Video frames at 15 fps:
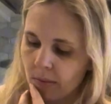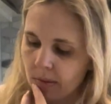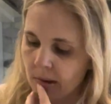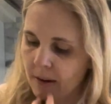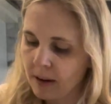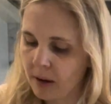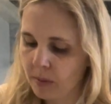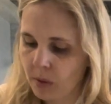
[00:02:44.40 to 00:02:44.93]

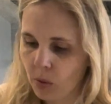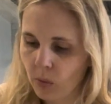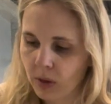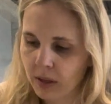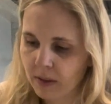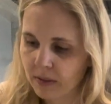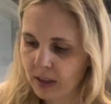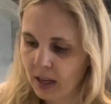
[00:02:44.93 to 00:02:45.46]
1
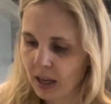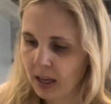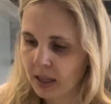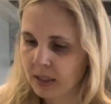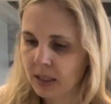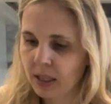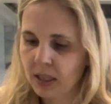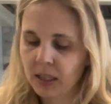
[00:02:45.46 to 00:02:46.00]
of the
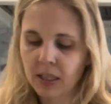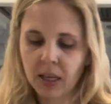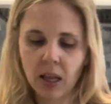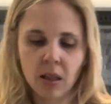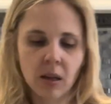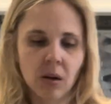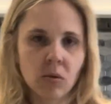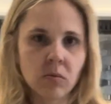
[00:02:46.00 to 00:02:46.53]
eggs in
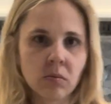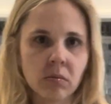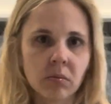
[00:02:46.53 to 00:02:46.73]
yellow.